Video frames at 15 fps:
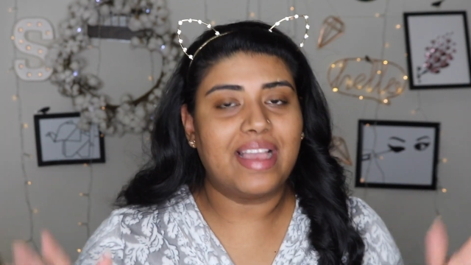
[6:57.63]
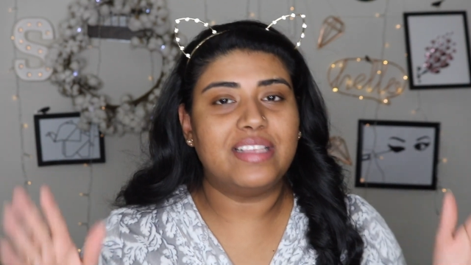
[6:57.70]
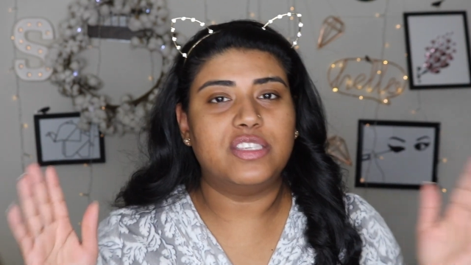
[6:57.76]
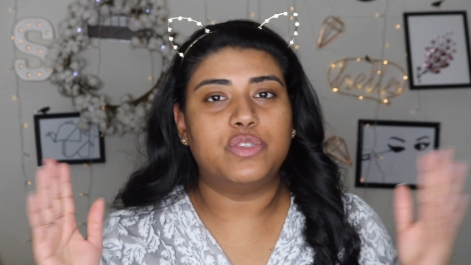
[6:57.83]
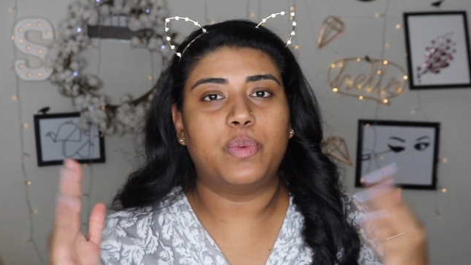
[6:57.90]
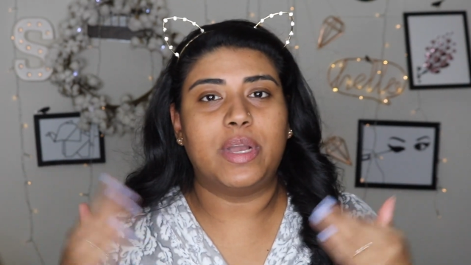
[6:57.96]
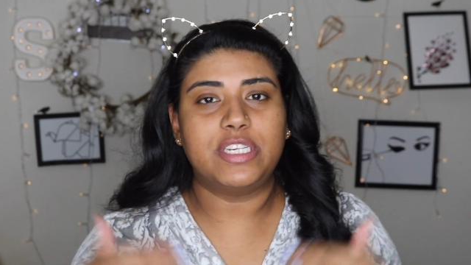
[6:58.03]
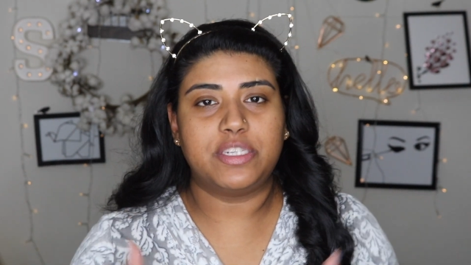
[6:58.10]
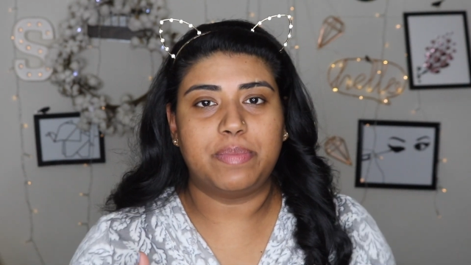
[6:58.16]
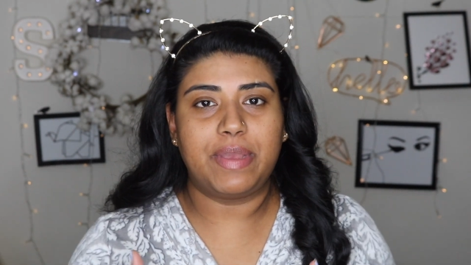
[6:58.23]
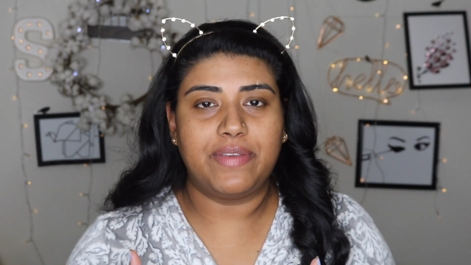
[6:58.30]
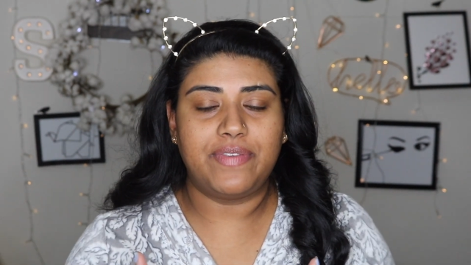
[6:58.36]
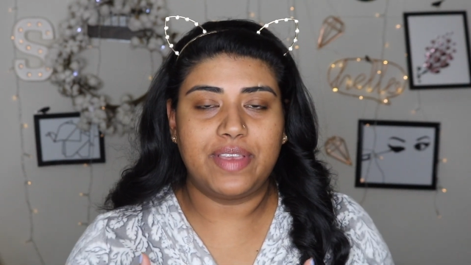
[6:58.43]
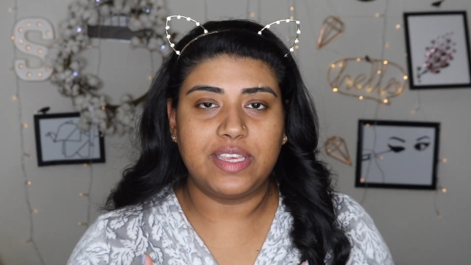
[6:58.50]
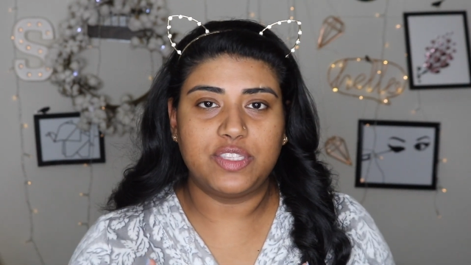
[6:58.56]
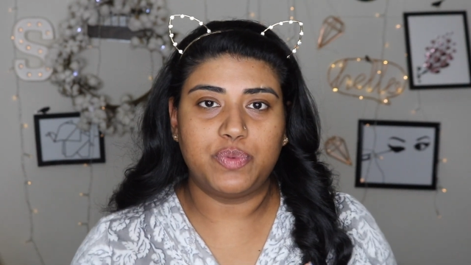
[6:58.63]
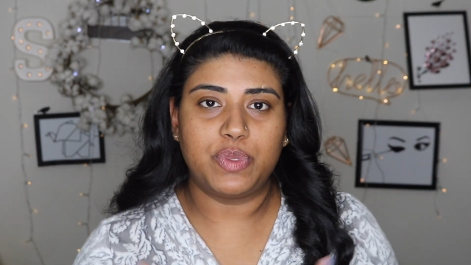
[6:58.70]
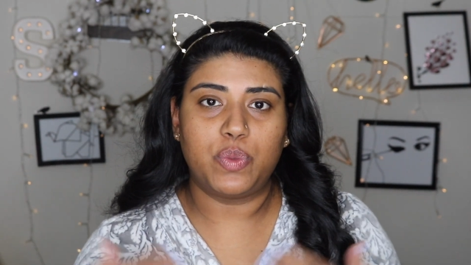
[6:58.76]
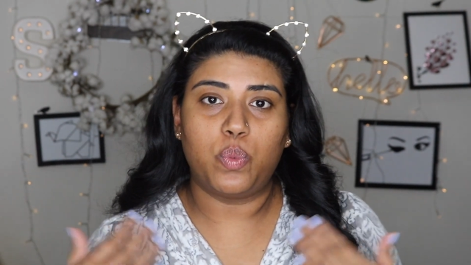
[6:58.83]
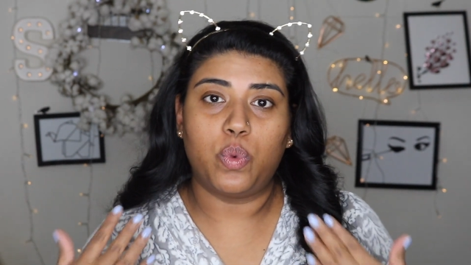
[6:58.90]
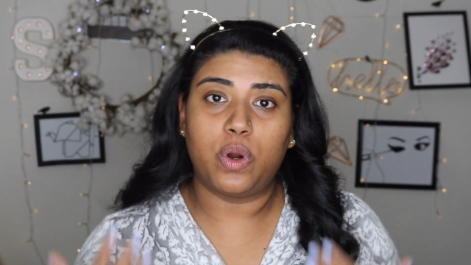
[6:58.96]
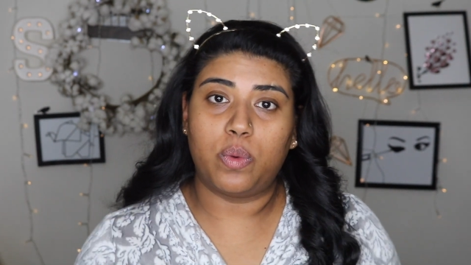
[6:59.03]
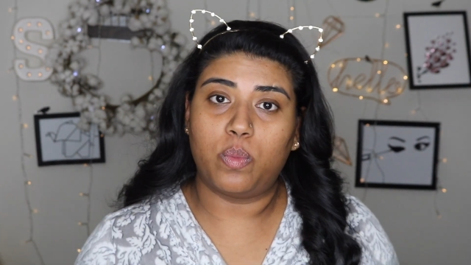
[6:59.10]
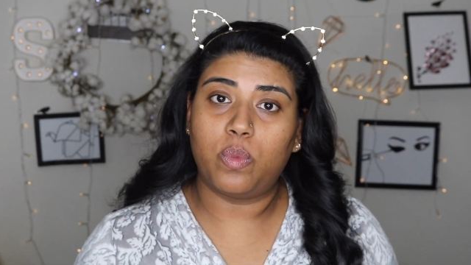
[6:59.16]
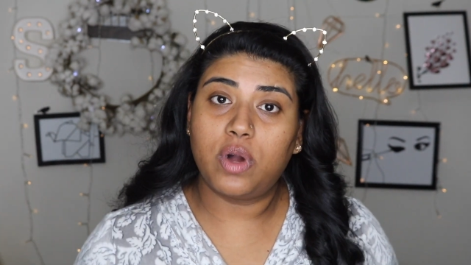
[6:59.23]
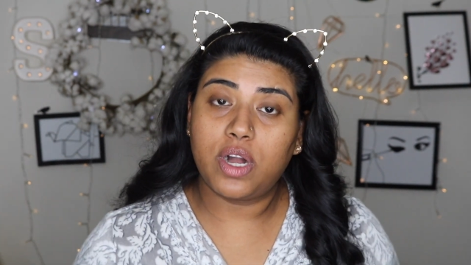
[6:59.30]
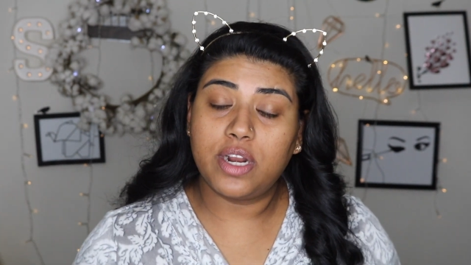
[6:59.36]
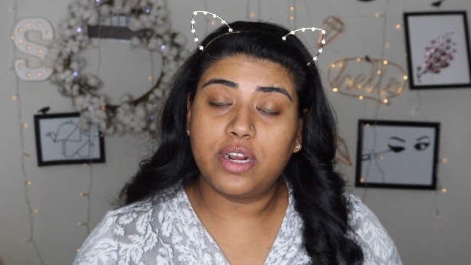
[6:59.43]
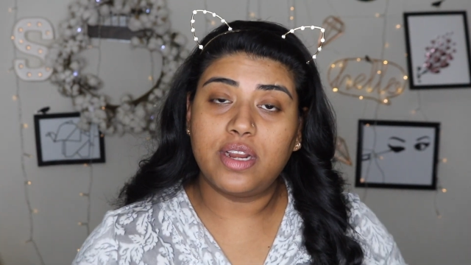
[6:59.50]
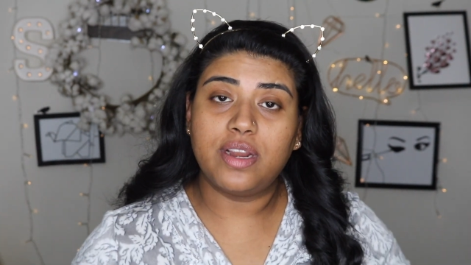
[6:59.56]
I just washed my face with warm
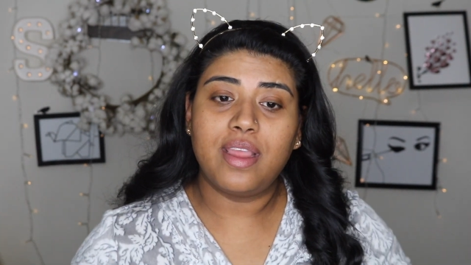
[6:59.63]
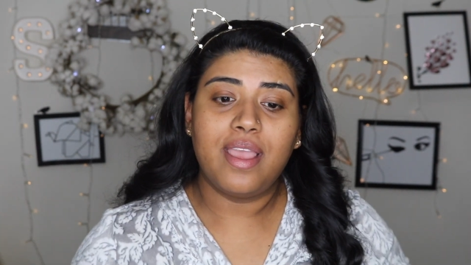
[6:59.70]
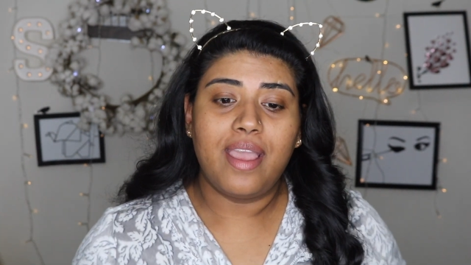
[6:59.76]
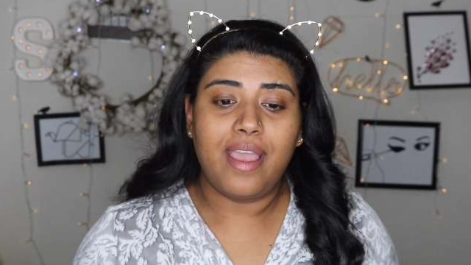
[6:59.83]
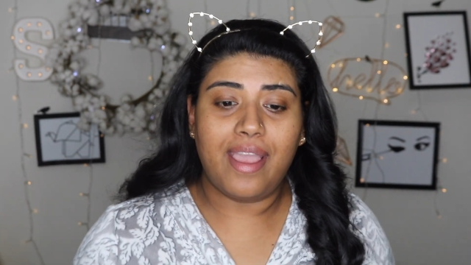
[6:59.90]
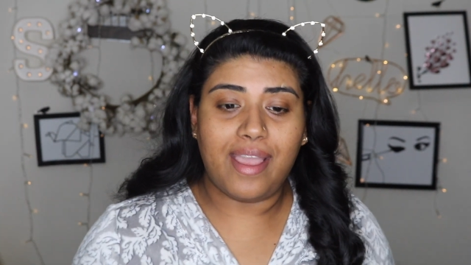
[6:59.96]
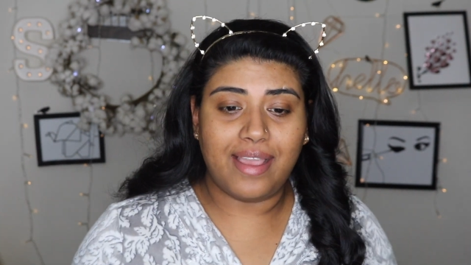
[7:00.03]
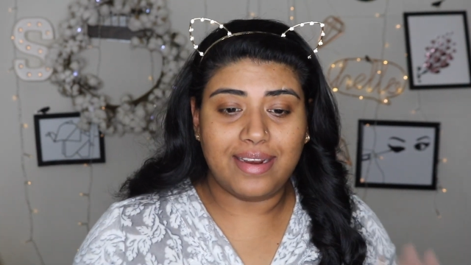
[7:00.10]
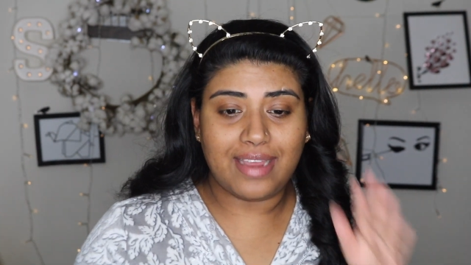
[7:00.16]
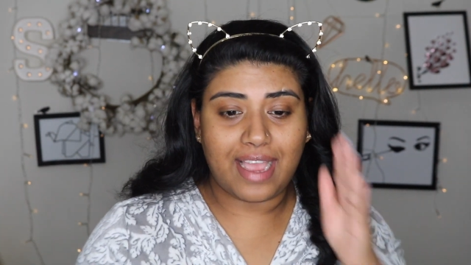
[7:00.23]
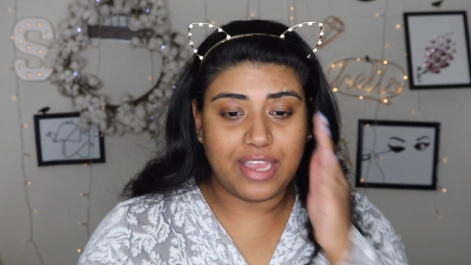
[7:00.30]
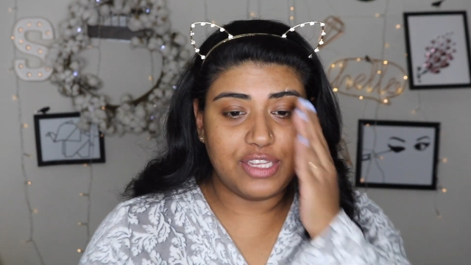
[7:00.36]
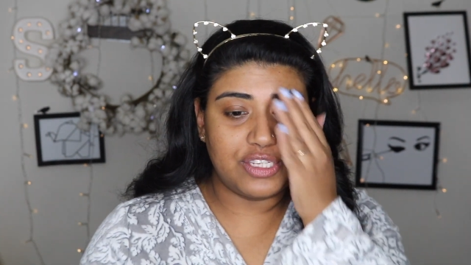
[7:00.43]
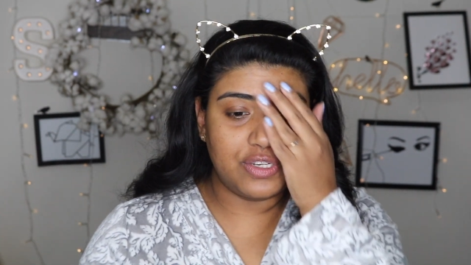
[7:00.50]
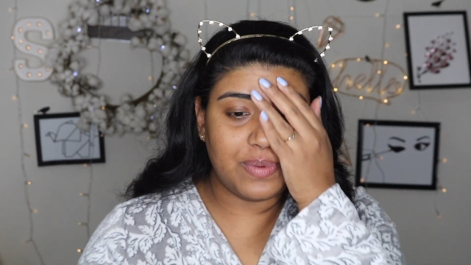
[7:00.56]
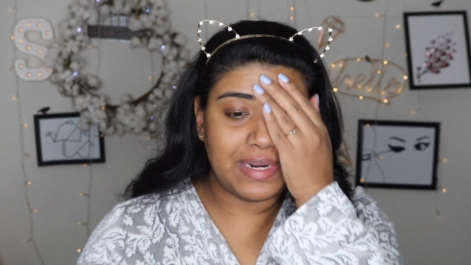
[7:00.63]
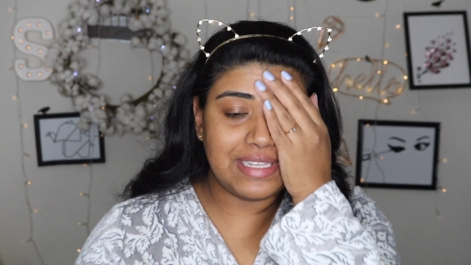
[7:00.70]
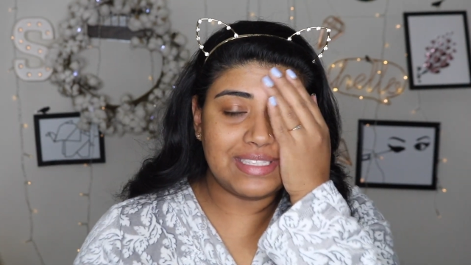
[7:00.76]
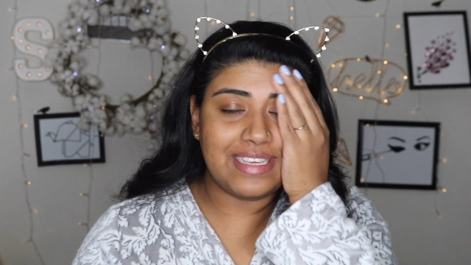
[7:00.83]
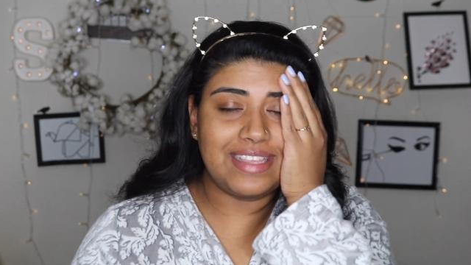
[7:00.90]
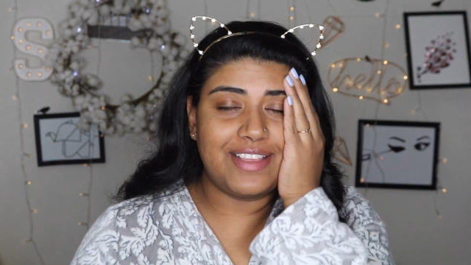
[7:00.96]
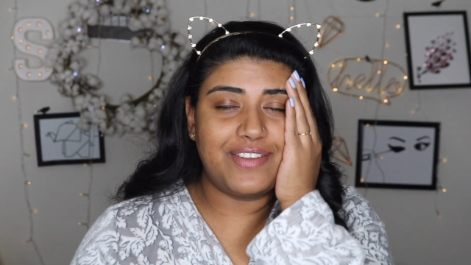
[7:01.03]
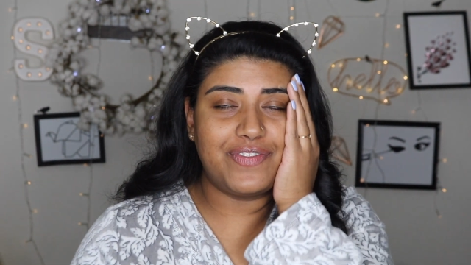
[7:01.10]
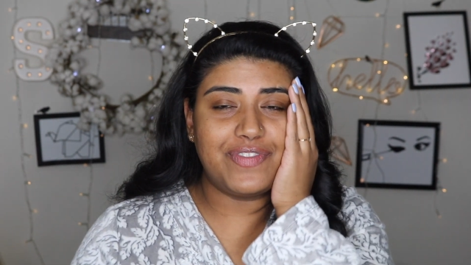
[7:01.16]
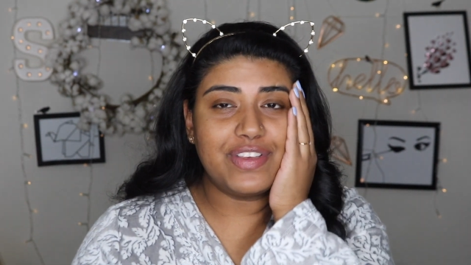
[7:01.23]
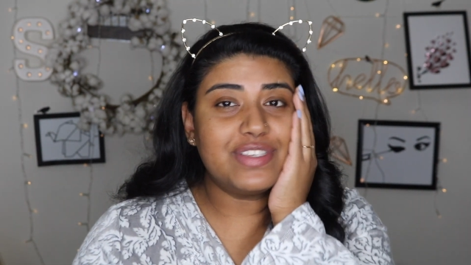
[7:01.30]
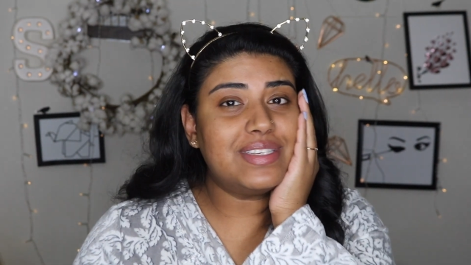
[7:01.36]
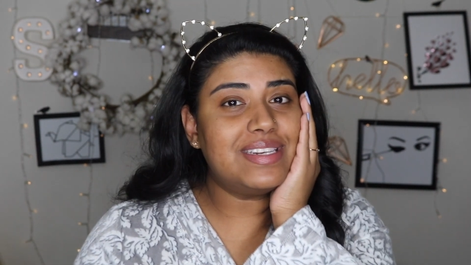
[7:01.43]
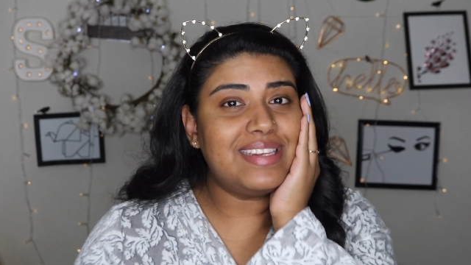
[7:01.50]
water, and I do want to say that it feels